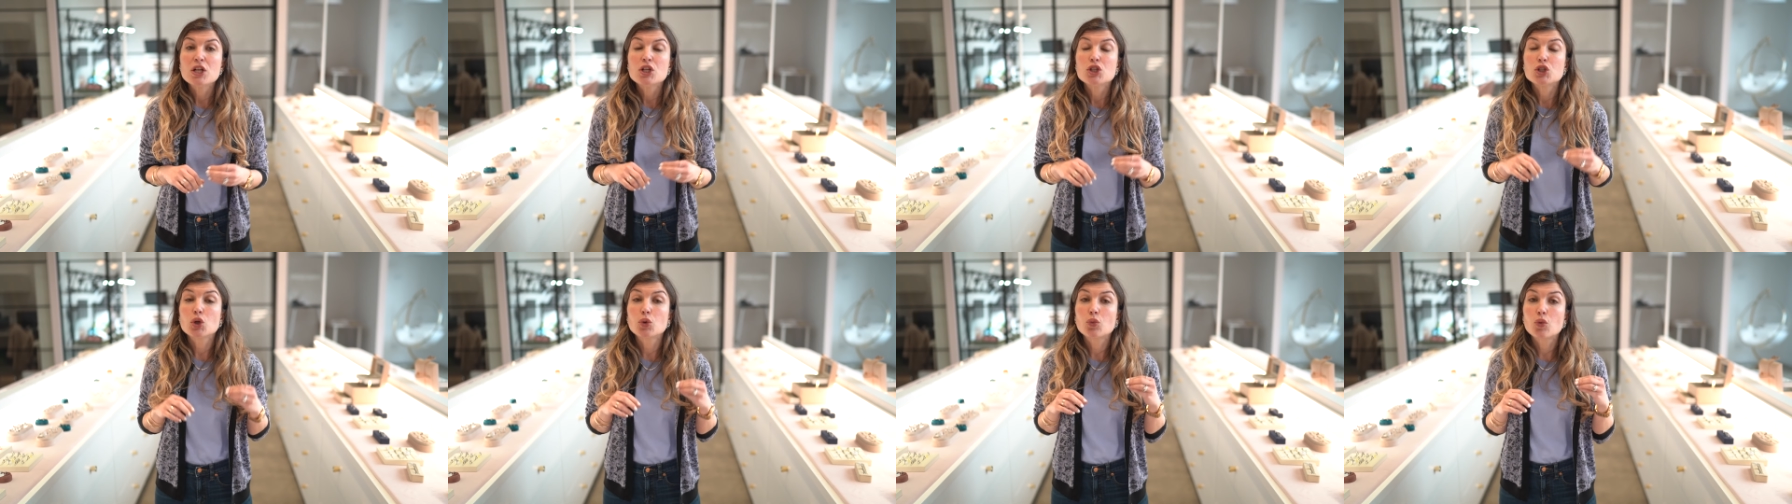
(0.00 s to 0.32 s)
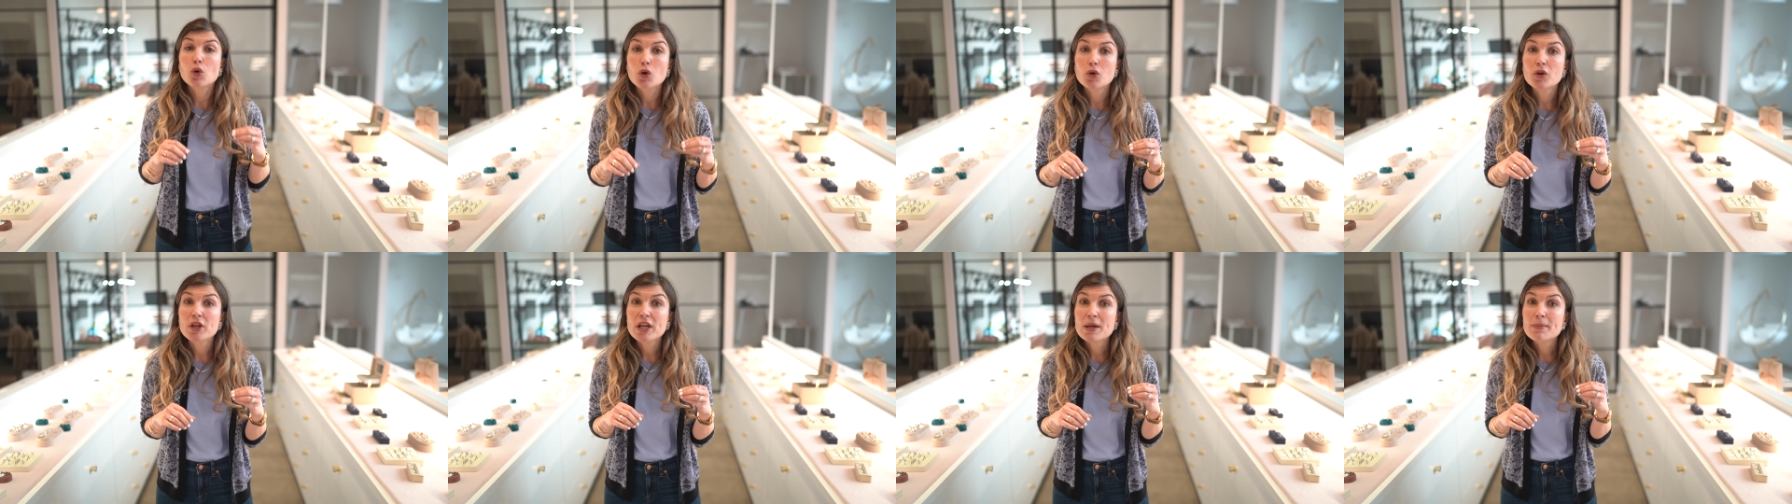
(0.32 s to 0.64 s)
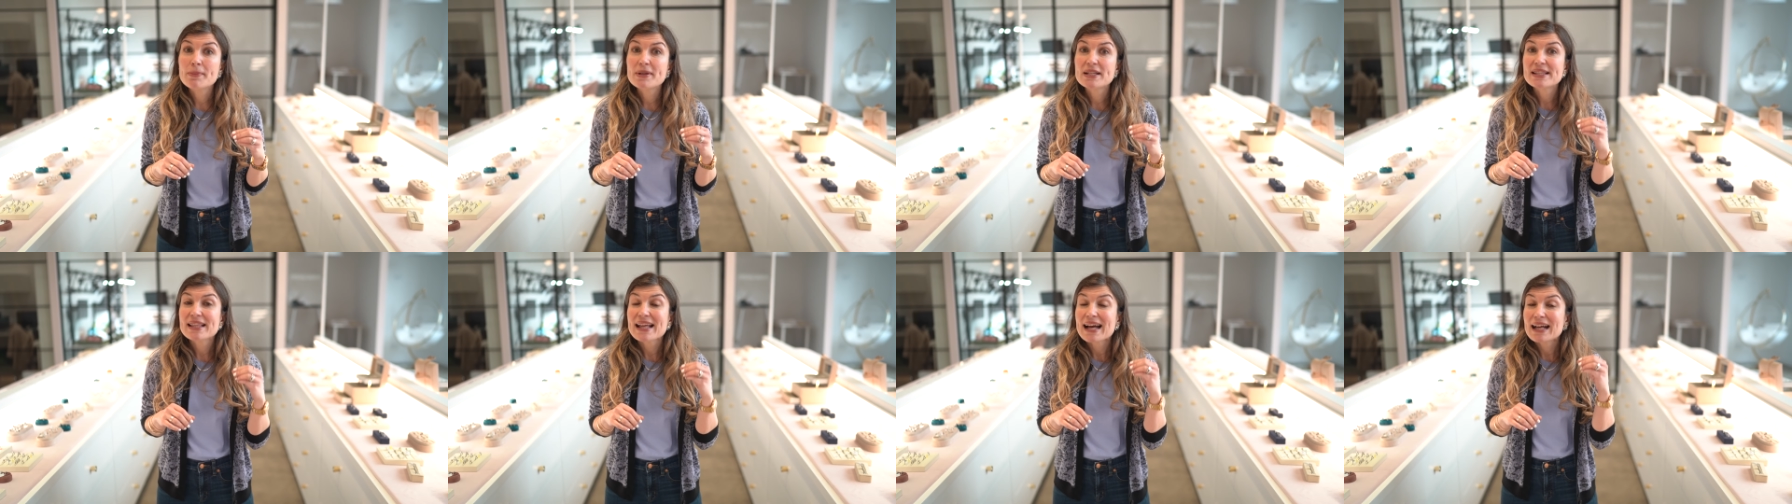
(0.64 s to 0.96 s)
So
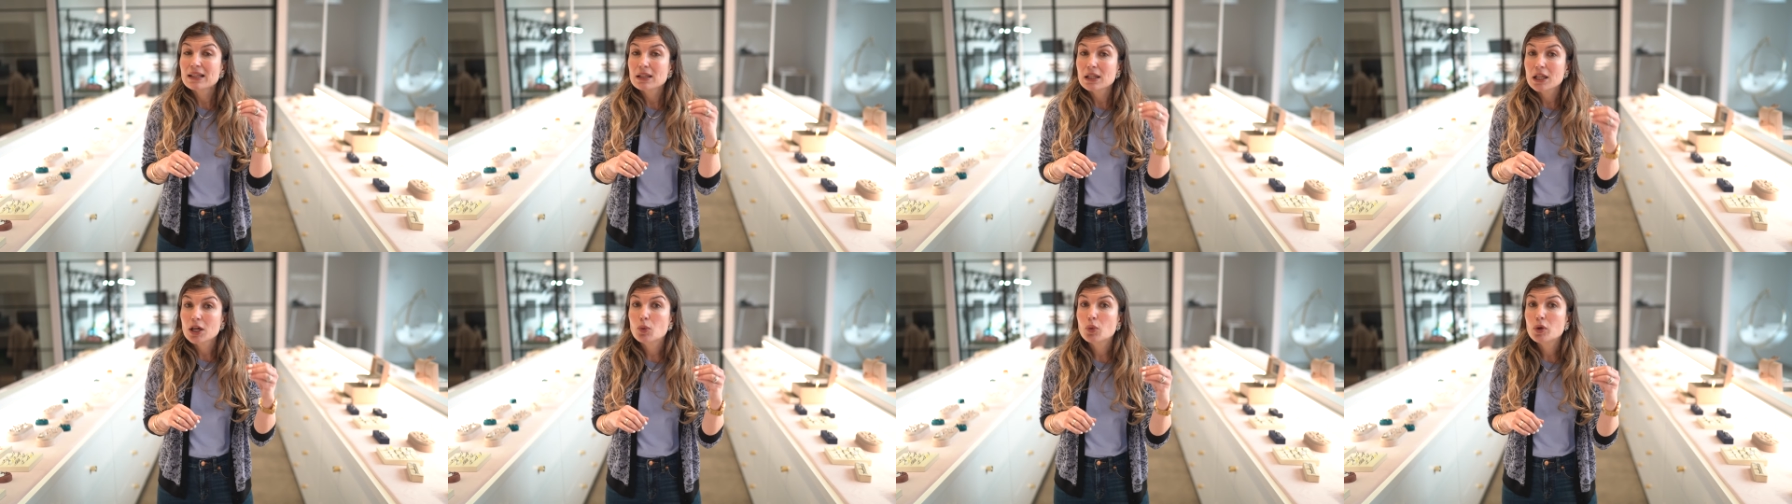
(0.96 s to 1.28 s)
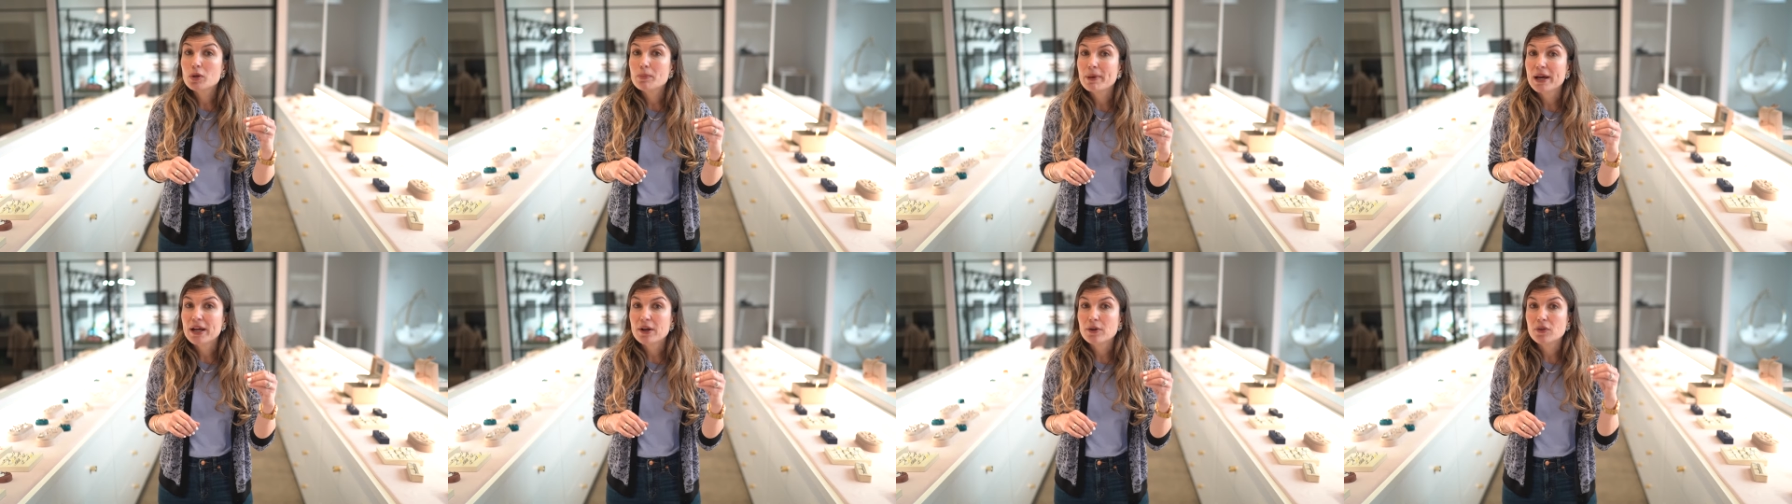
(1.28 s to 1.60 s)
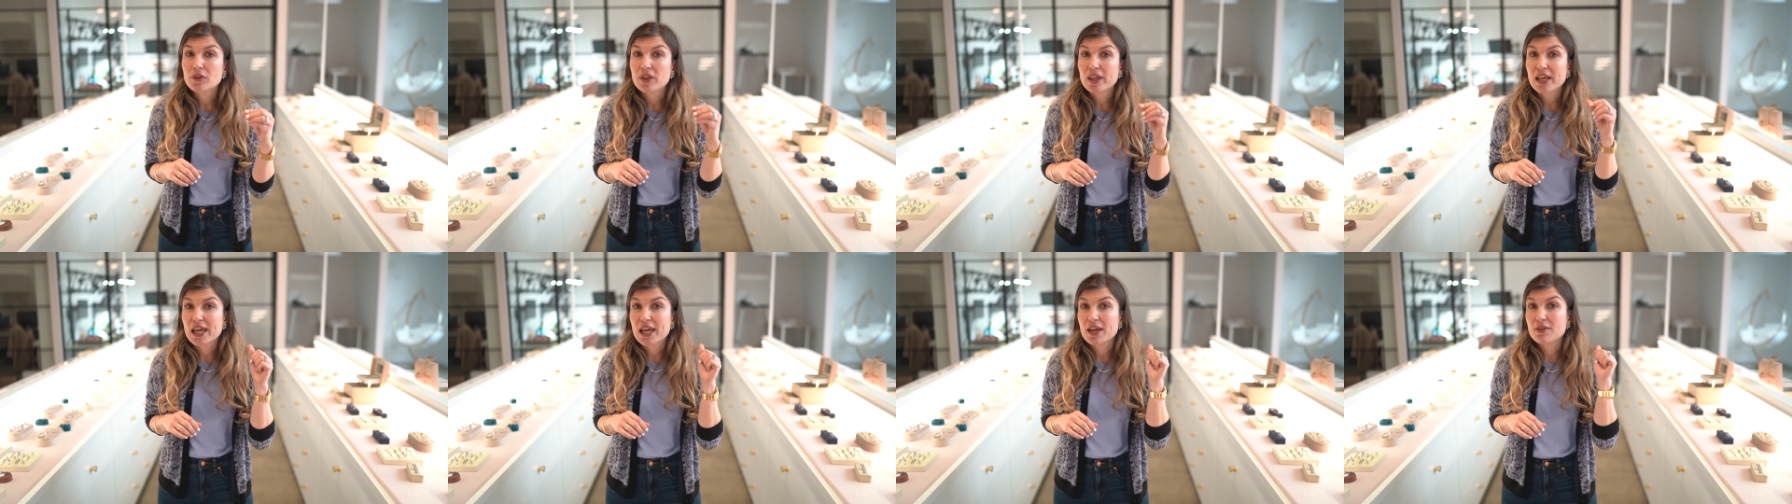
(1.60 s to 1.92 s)
rhodium is that liquid metal
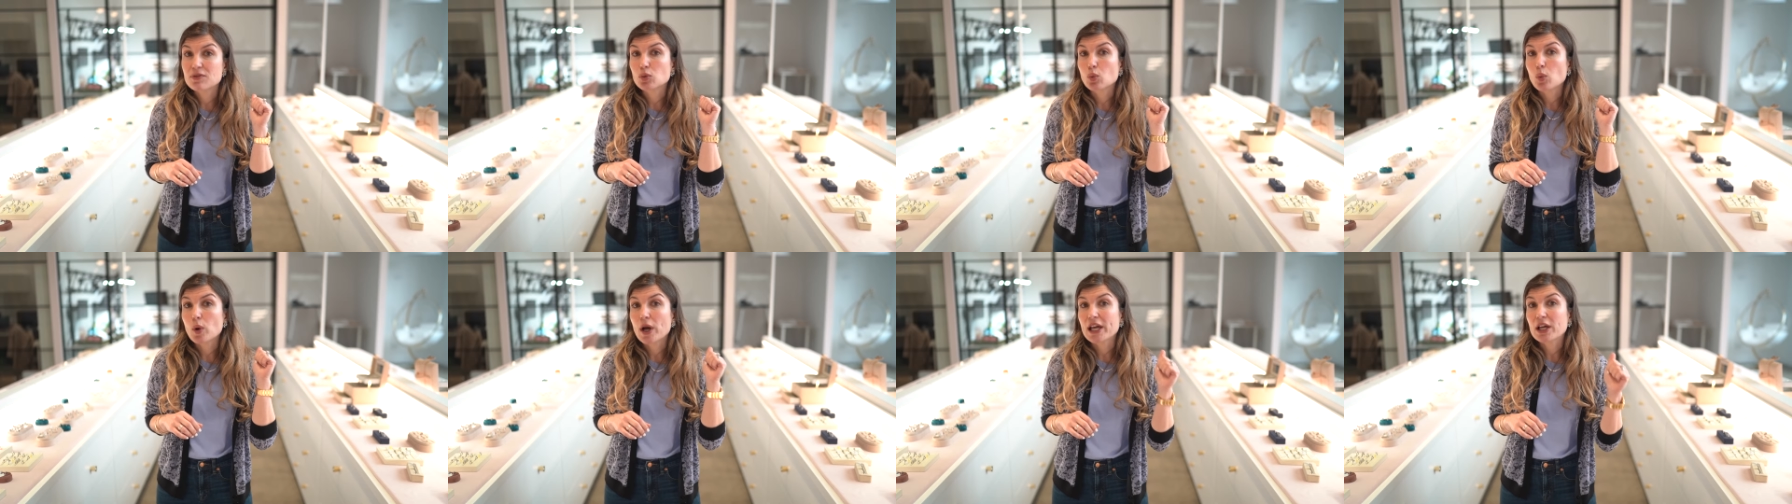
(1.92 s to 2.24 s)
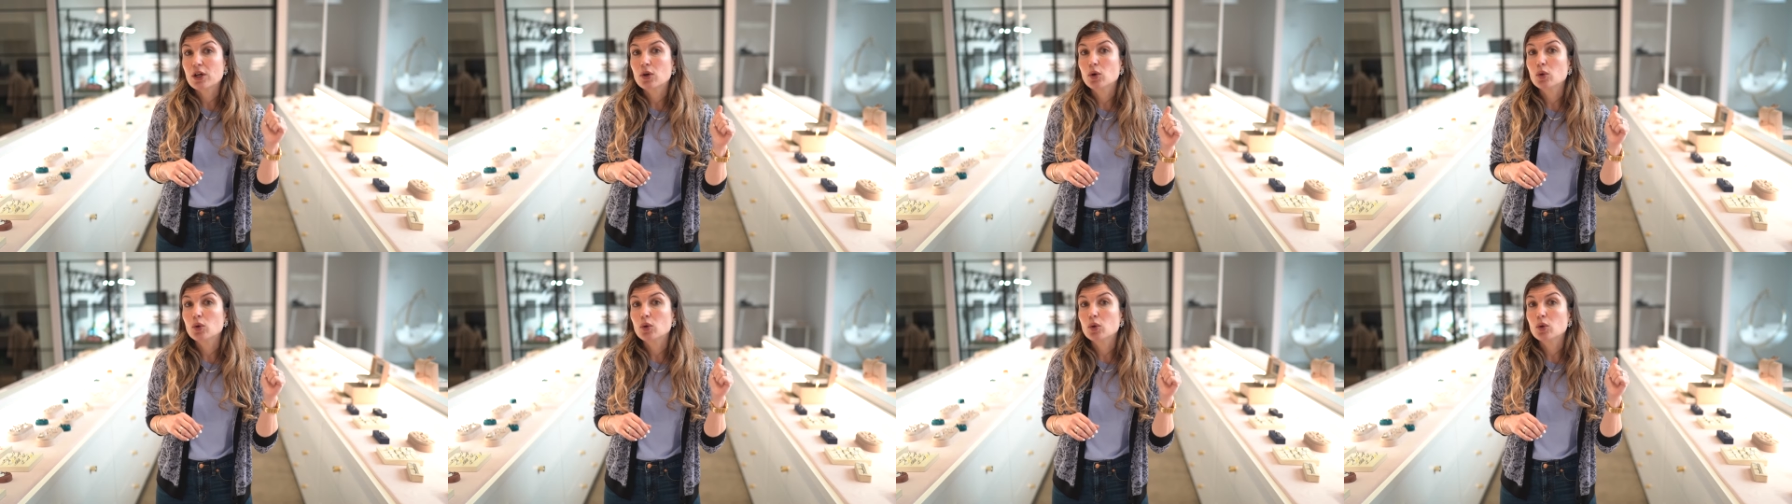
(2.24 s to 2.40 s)
that gives white